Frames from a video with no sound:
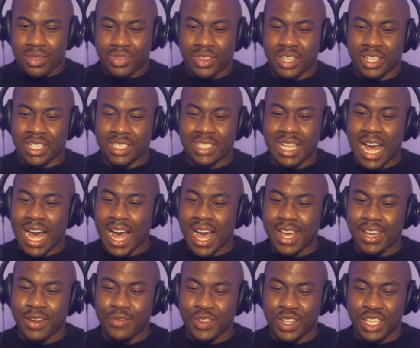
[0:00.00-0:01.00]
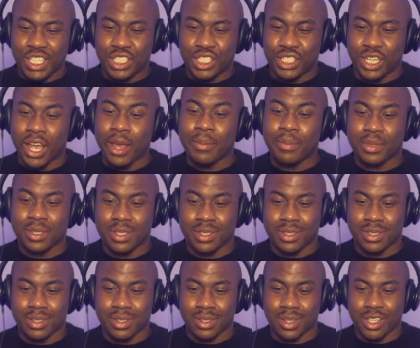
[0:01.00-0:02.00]
The design of these
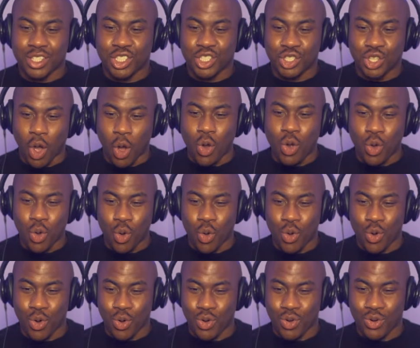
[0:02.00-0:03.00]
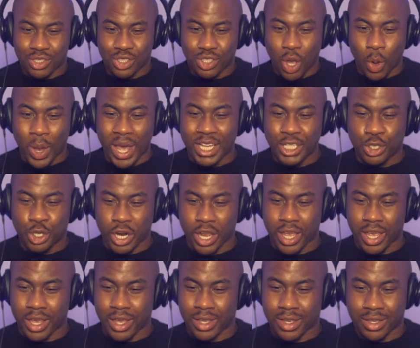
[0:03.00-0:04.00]
ships is so cool, so
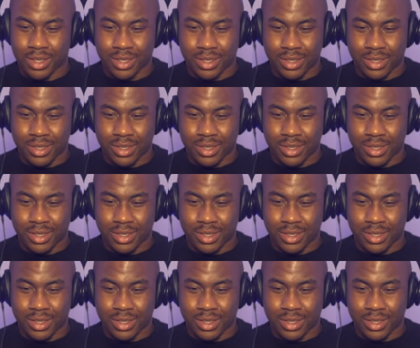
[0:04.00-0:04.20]
intricate.